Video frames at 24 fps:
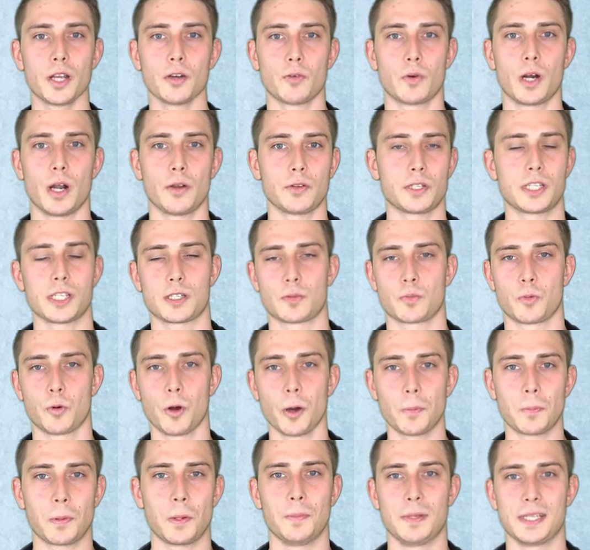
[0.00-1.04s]
around this
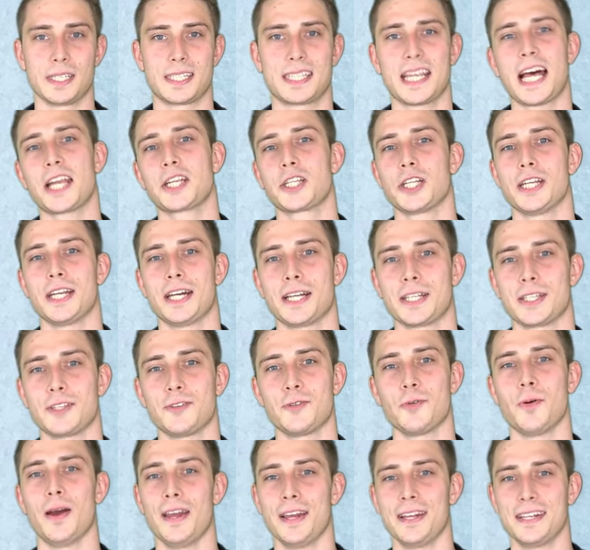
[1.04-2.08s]
problem in such a nice
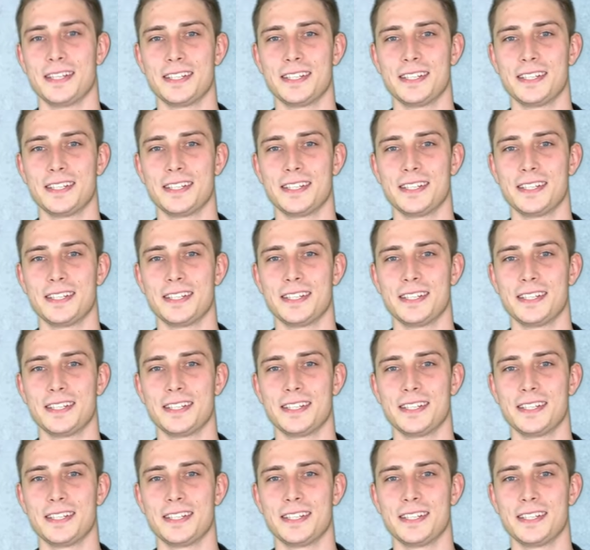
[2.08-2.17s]
way.